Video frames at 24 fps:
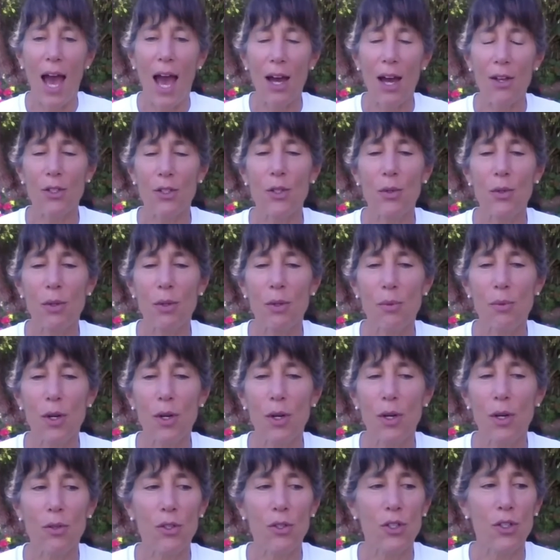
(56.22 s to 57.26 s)
how to do an
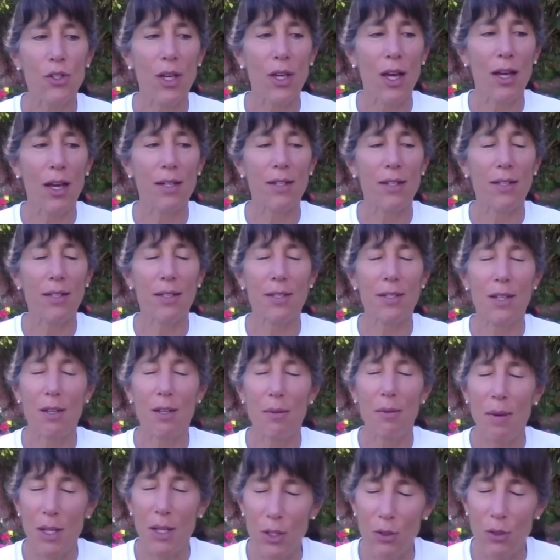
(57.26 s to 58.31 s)
approach that is
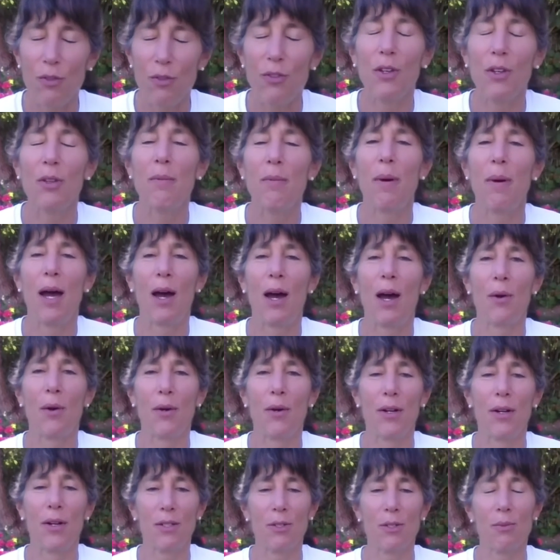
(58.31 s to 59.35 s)
going to make you feel
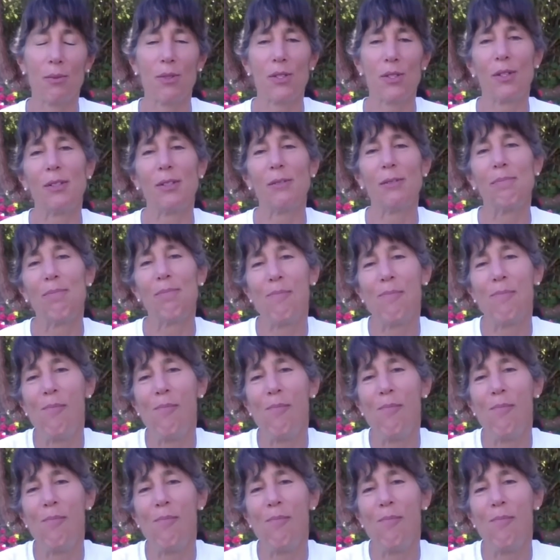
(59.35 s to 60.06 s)
empowered as a result.